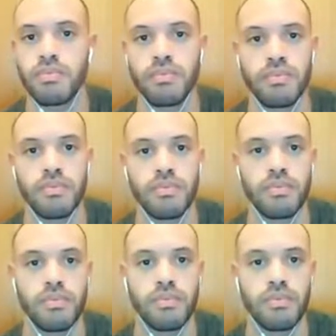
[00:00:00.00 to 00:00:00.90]

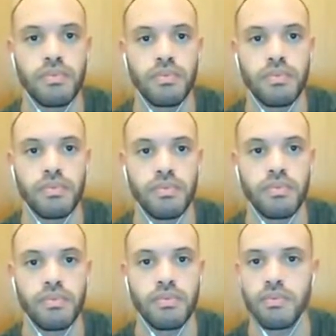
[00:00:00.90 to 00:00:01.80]

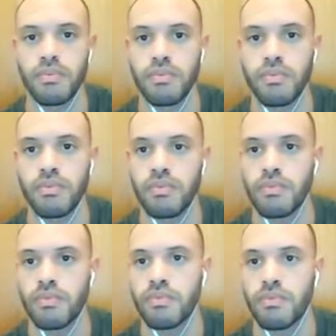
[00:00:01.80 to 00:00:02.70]

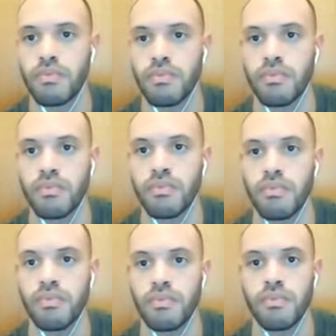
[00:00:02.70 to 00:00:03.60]

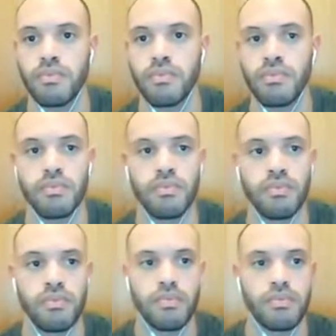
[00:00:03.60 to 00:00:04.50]

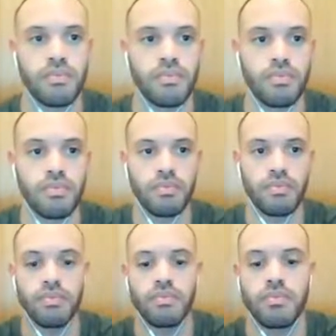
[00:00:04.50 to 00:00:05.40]

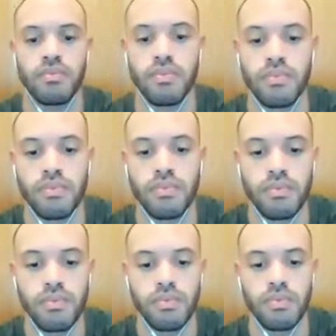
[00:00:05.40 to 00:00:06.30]

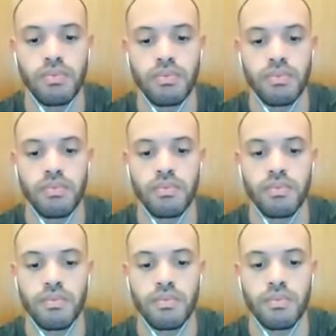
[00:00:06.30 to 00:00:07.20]

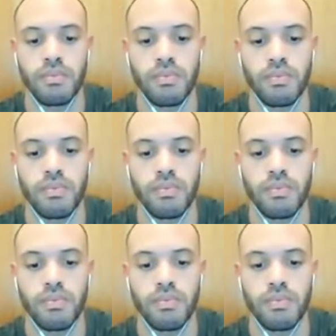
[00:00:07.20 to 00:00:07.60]
(not speaking)